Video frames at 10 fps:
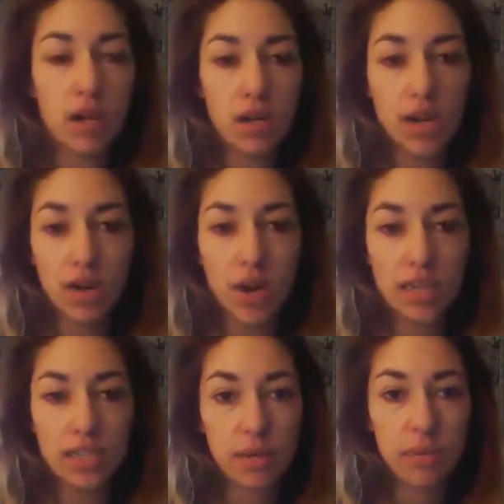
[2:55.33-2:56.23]

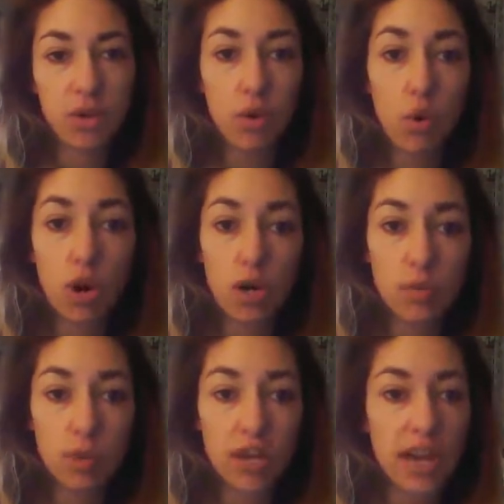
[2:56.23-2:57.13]
not to take me to court
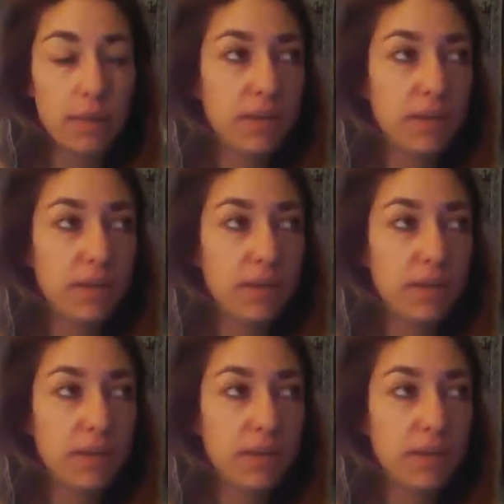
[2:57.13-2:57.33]
one day